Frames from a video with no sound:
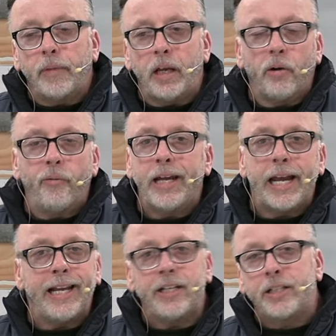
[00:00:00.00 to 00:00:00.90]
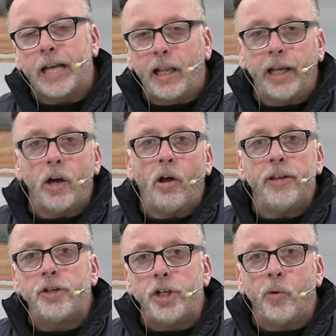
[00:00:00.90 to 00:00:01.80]
you know, if we get any settling
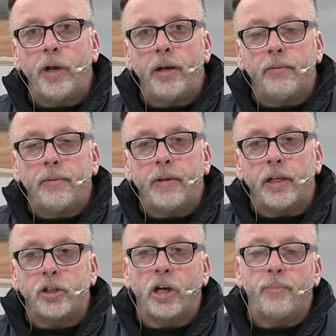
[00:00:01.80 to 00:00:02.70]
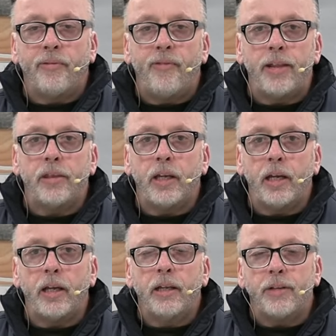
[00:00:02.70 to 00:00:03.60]
on this unit, it's going to prevent
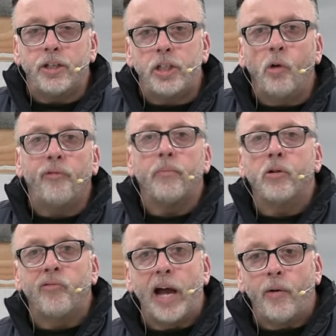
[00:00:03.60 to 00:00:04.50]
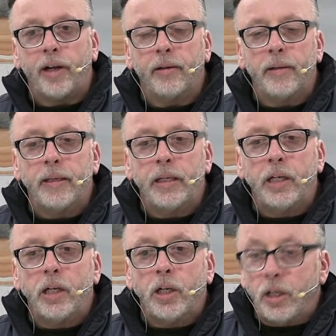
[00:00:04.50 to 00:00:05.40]
the, the sill from crowning.
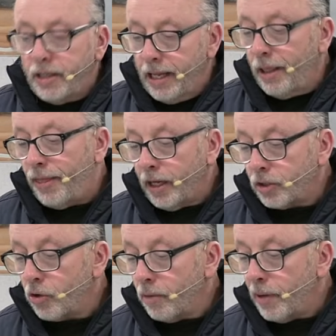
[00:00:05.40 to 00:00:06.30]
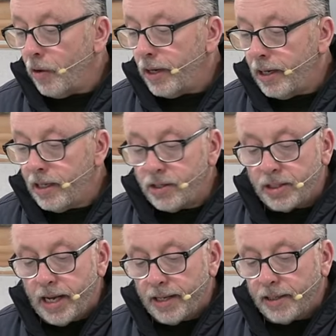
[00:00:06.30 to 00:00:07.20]
The other thing that's good about it
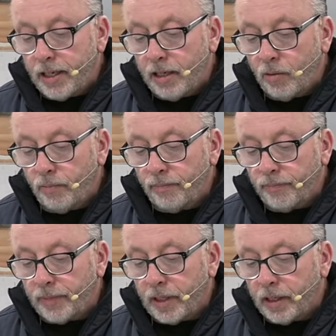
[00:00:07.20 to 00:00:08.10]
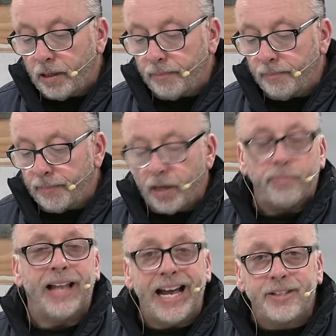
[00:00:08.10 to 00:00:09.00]
is that the, the, they're
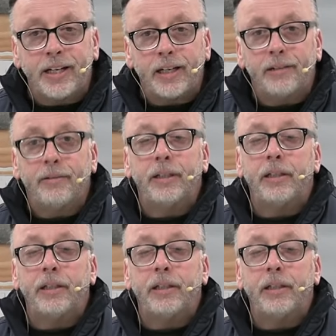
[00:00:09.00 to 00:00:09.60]
plastic.